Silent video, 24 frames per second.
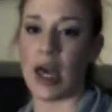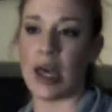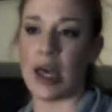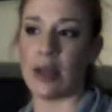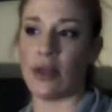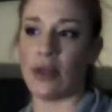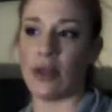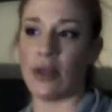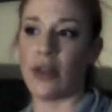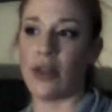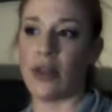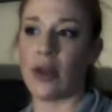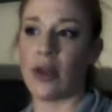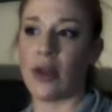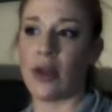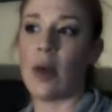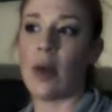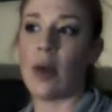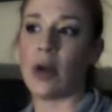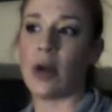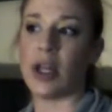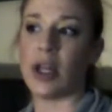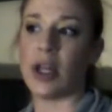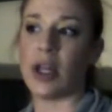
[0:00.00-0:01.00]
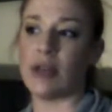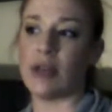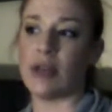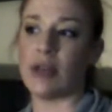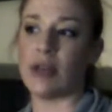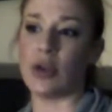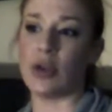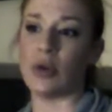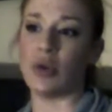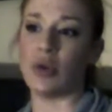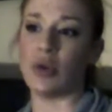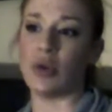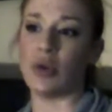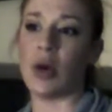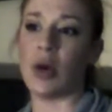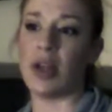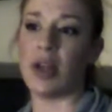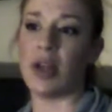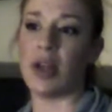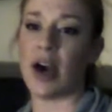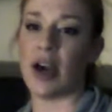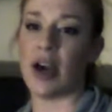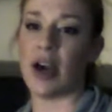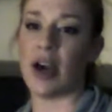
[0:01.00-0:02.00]
but it gives you
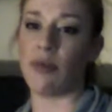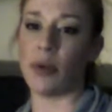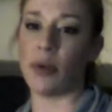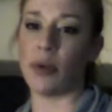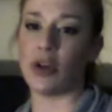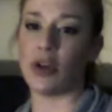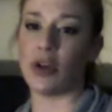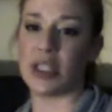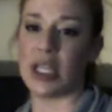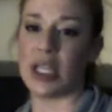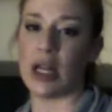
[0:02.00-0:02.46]
25% off